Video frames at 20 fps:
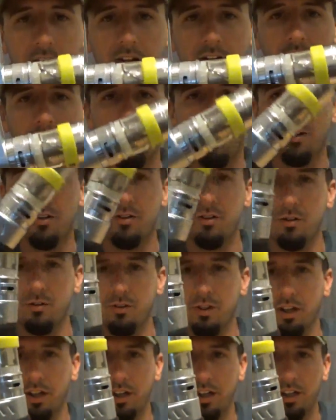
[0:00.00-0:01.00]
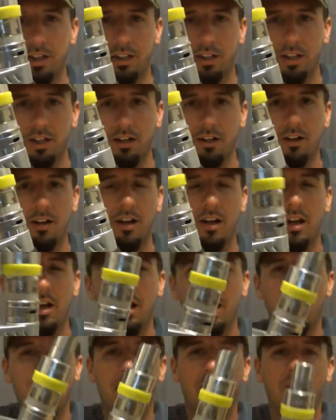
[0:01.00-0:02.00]
you know, how much juice I got in there.
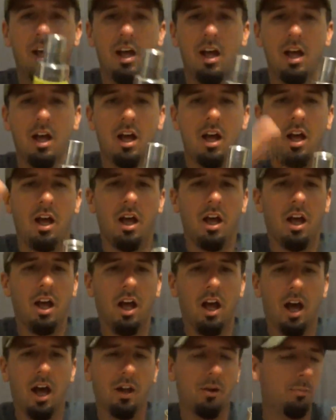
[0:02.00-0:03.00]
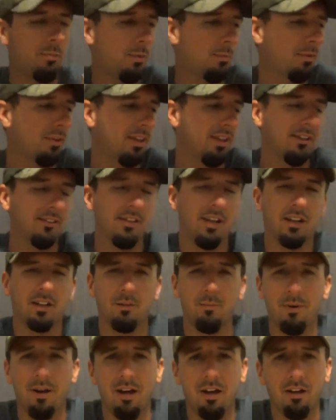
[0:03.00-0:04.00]
I don't remember the exact
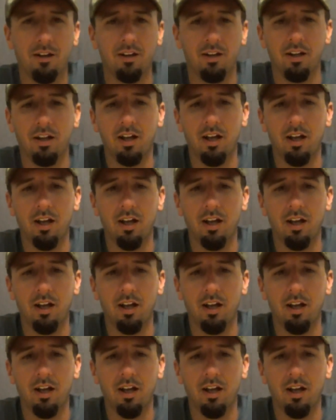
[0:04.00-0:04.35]
amount.